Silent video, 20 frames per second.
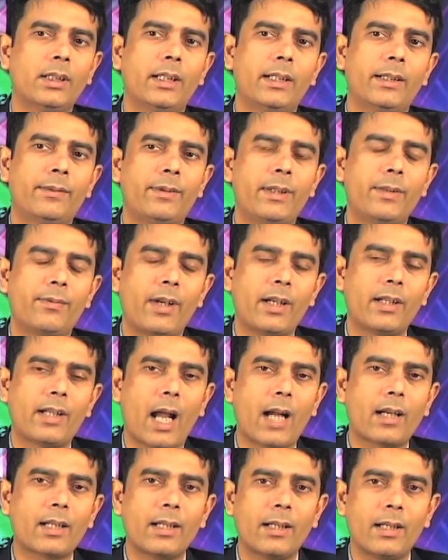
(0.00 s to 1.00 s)
if different
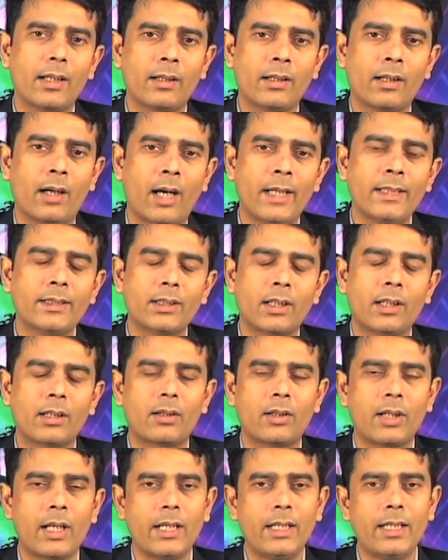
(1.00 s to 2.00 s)
eyes are
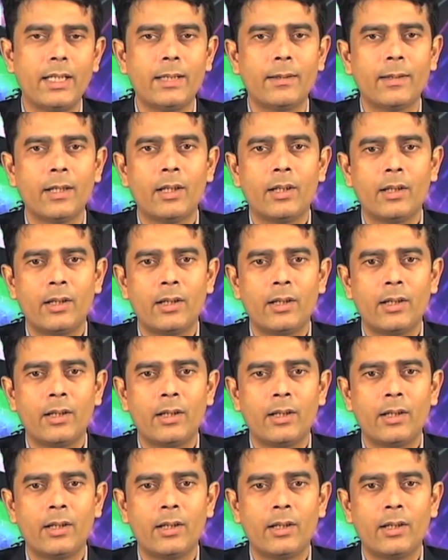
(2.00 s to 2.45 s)
really